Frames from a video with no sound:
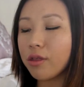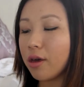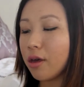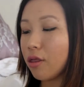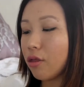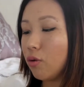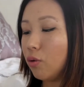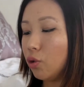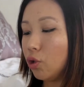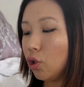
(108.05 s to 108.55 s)

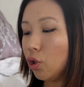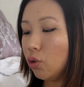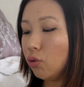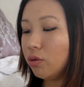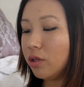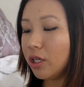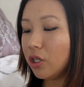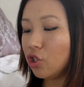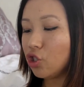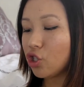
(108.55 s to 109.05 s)
It's called
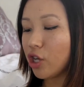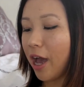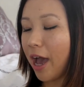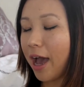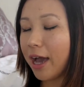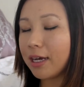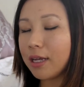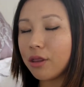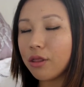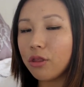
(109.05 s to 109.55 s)
Oud'ish,
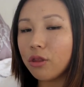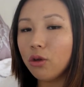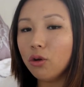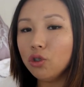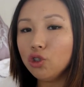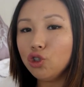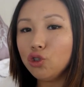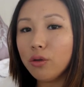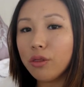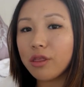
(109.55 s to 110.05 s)
and it's
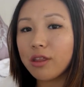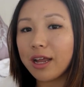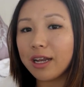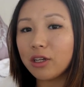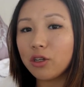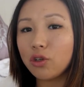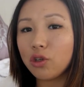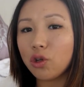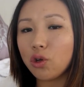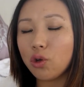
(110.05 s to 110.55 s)
not your
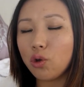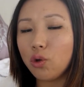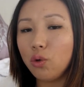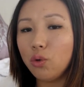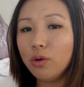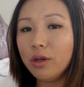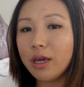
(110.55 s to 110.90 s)
standard oud.